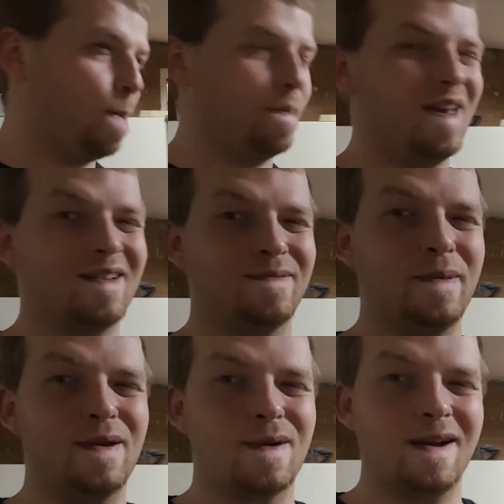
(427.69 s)
Can't
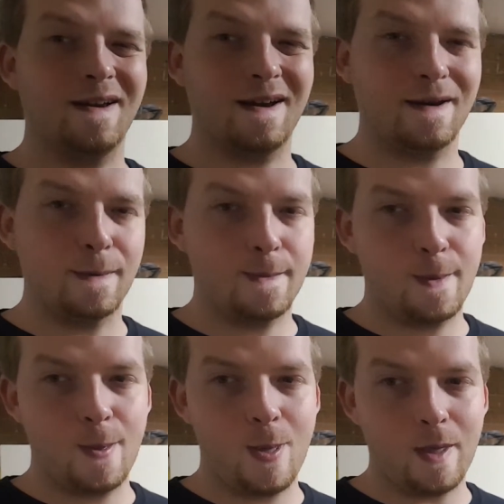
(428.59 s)
speak right. I gotta
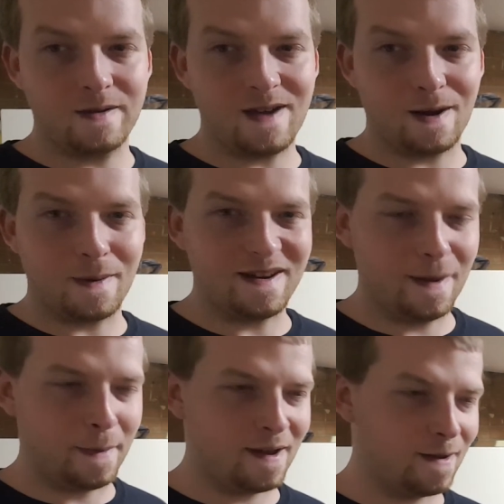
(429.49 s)
tuck my
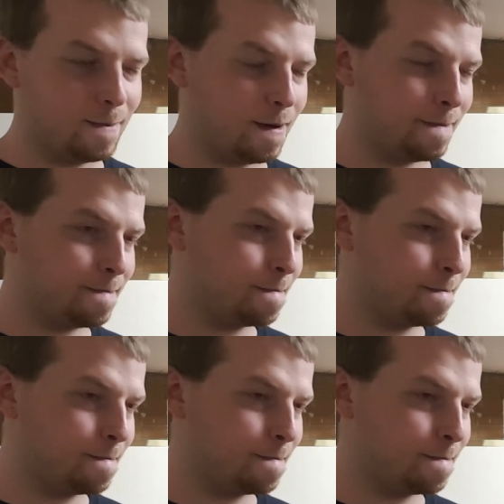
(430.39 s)
dip in a little more.